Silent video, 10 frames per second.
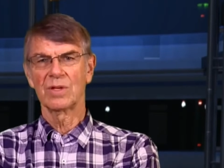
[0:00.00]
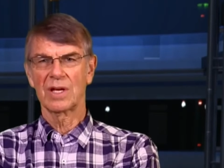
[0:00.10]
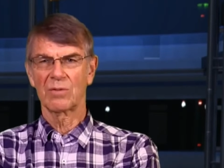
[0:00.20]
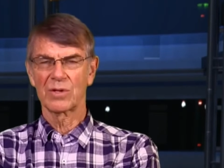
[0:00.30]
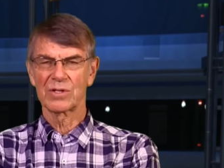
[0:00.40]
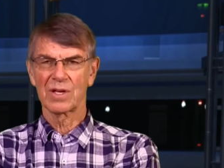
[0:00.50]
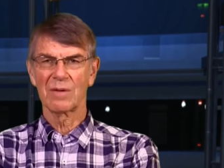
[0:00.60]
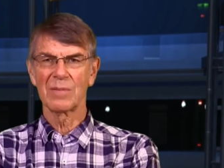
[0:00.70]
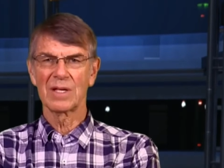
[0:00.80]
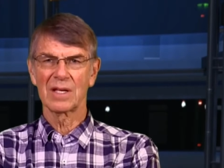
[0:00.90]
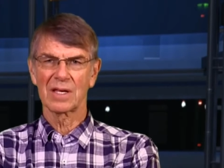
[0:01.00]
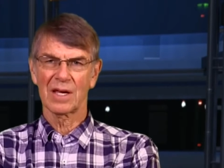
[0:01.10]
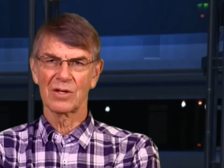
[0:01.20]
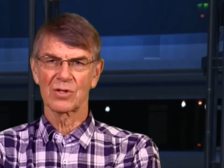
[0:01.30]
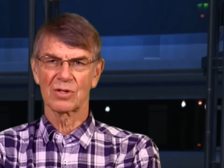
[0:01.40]
There were some
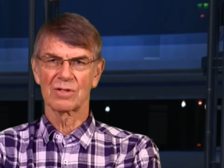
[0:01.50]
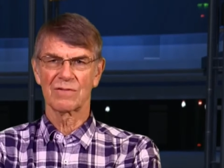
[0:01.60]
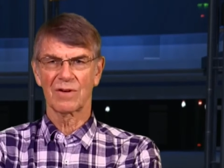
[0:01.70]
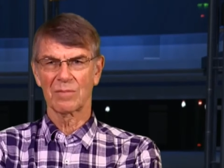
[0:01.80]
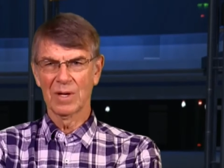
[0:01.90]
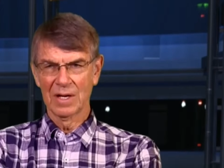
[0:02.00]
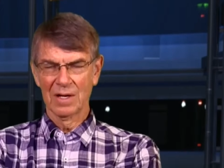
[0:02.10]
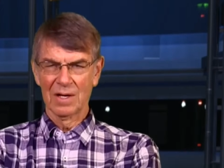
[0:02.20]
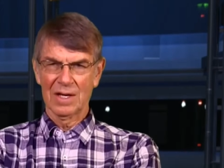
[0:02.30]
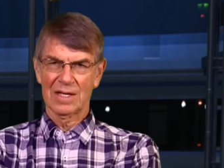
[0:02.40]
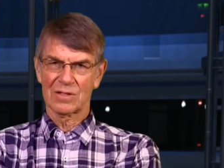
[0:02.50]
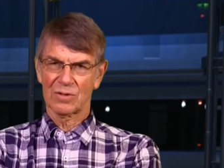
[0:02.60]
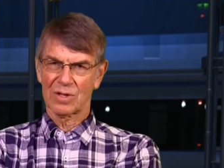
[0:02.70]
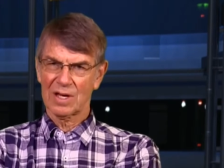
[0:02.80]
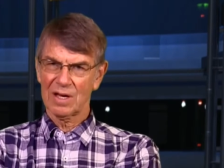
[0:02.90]
indications from
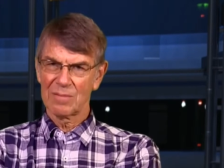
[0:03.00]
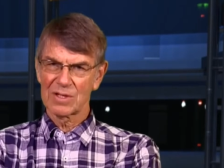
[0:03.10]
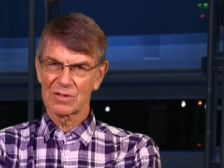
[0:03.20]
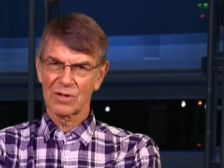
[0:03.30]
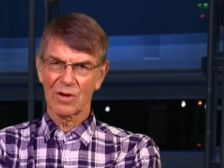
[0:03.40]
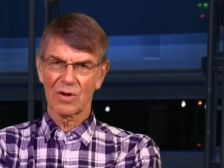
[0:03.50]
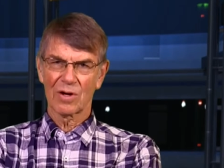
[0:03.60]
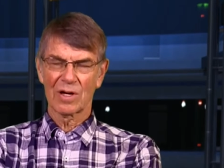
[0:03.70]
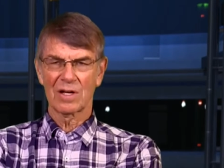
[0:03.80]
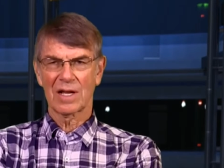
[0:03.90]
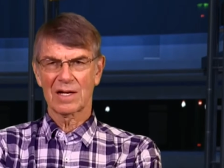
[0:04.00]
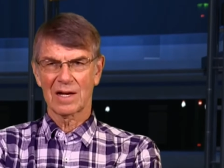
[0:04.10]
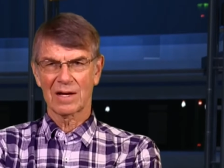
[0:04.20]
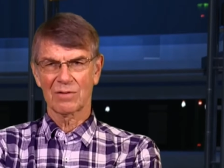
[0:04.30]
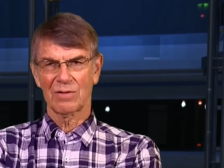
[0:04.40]
histochemistry earlier that
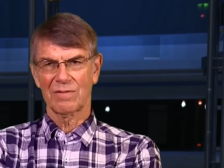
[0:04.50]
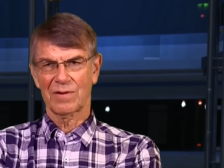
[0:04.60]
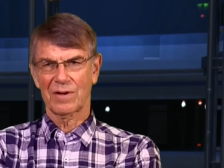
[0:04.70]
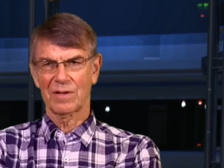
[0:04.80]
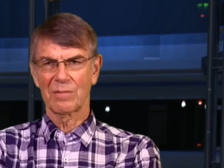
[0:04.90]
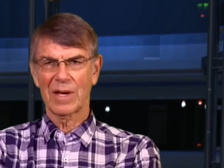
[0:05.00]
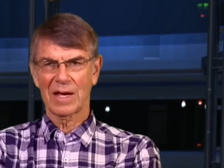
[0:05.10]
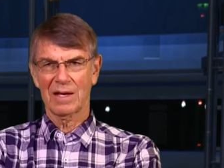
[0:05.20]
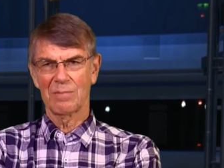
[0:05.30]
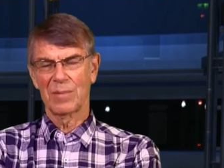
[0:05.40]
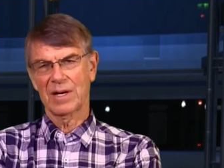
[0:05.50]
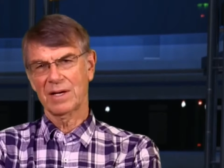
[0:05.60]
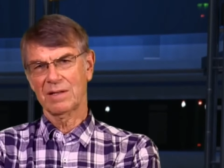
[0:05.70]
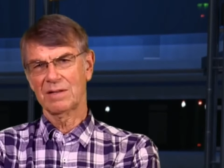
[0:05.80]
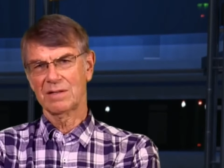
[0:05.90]
lactoferrin may
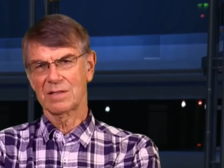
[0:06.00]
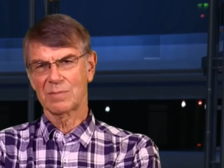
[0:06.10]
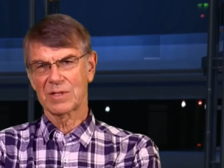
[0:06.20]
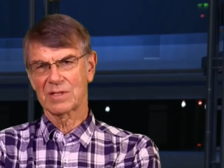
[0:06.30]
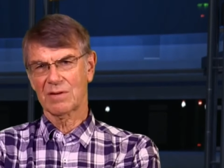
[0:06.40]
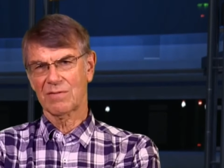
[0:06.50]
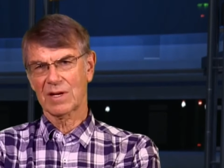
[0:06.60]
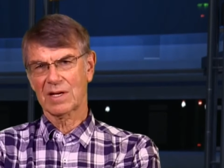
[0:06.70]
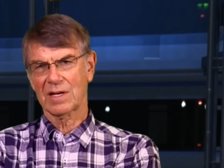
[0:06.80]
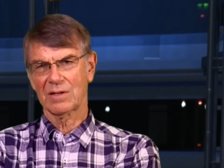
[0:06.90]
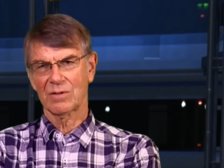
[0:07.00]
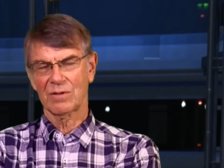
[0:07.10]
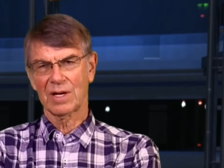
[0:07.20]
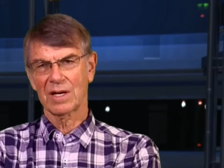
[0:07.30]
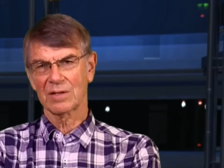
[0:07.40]
bind specifically to
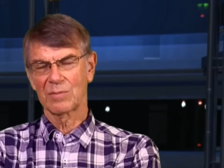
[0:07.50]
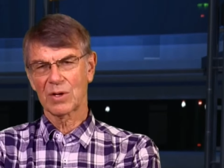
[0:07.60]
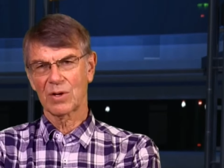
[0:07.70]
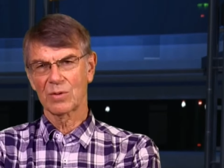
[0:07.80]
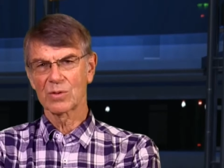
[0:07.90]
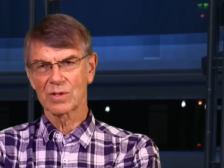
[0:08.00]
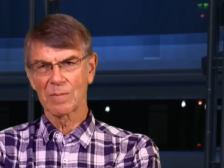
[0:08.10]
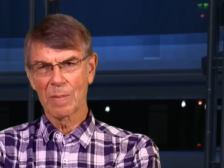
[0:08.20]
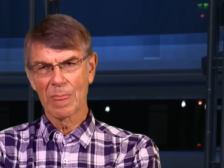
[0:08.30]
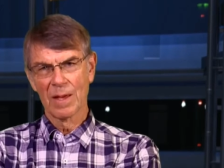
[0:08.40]
the gut mucosa.